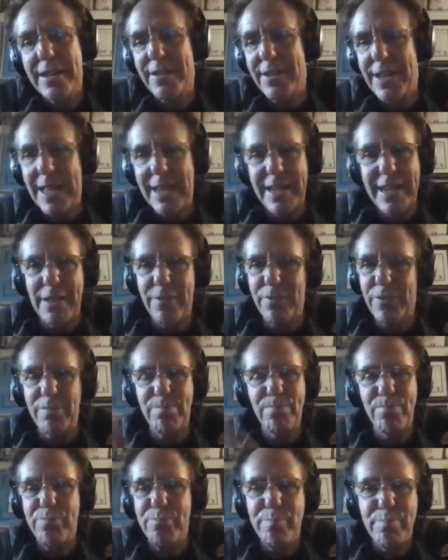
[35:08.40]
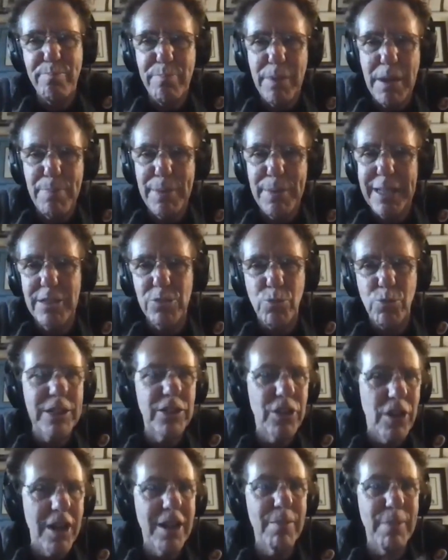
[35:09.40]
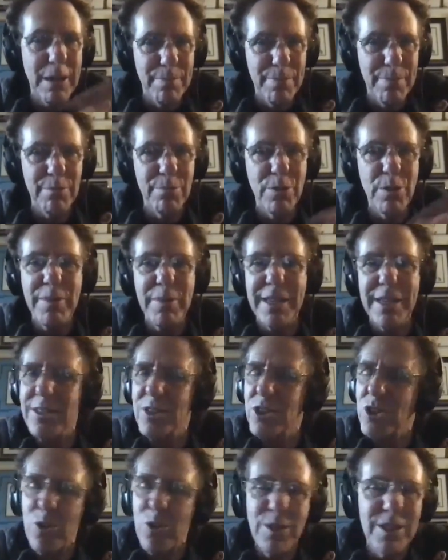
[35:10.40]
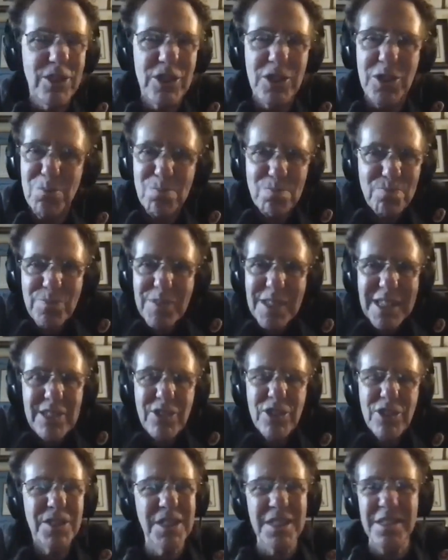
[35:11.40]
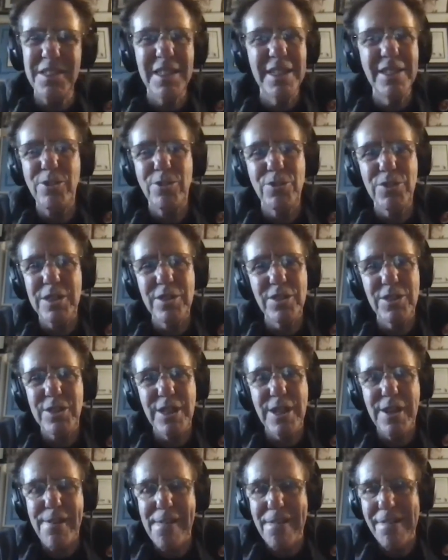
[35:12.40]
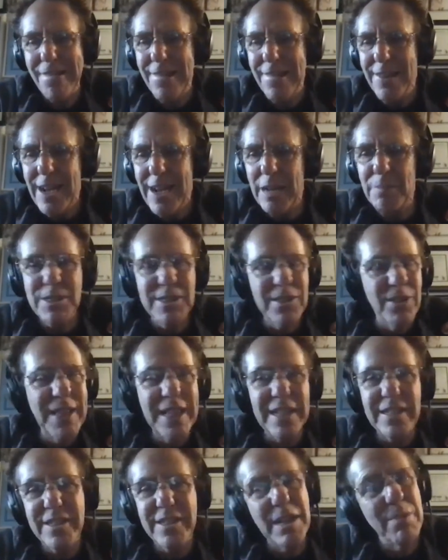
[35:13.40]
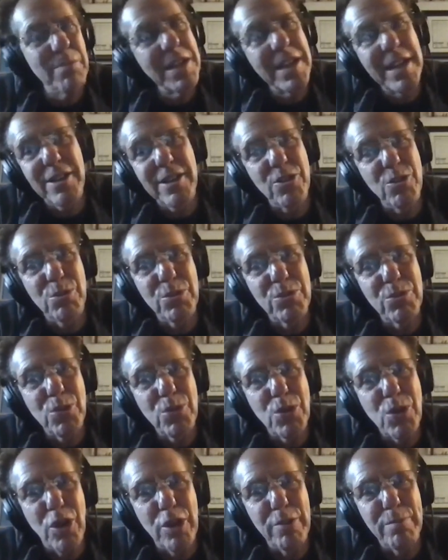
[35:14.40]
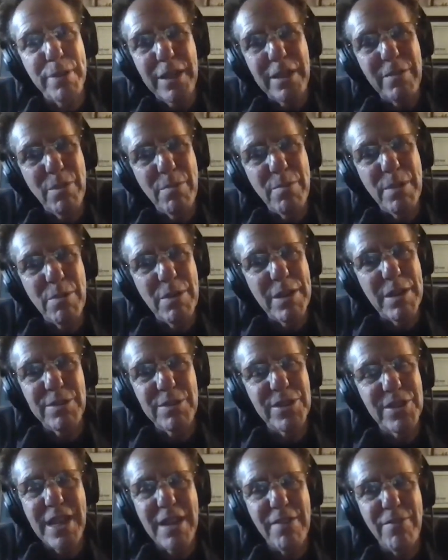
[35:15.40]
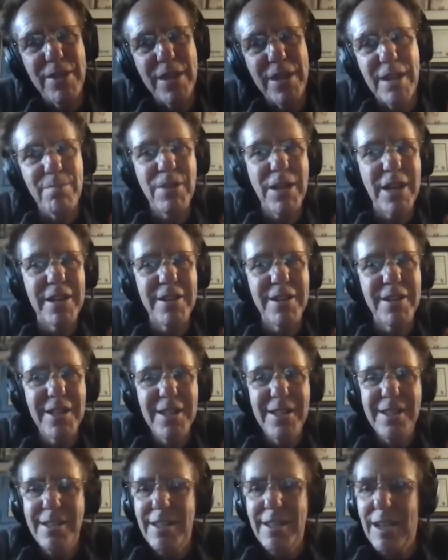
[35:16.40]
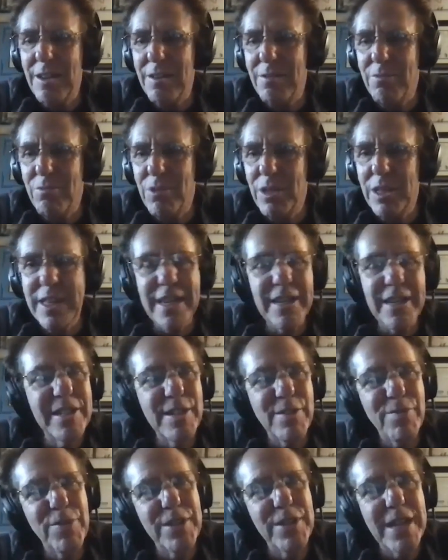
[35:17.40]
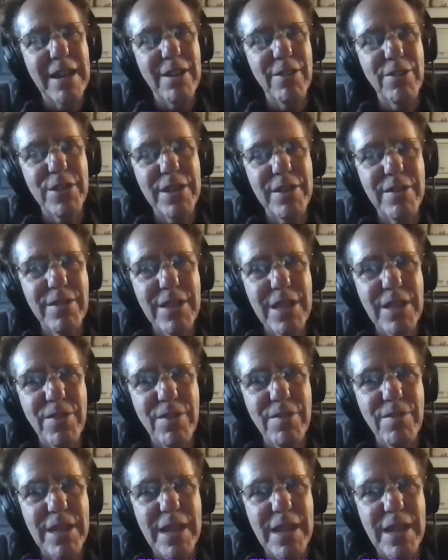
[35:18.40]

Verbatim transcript: and i have a, a piece where i talk about bill mumy and so it just it just continues it's uh i'm still that same kid who who called billy mumy when he was seven i'm not uh really any different now than than than i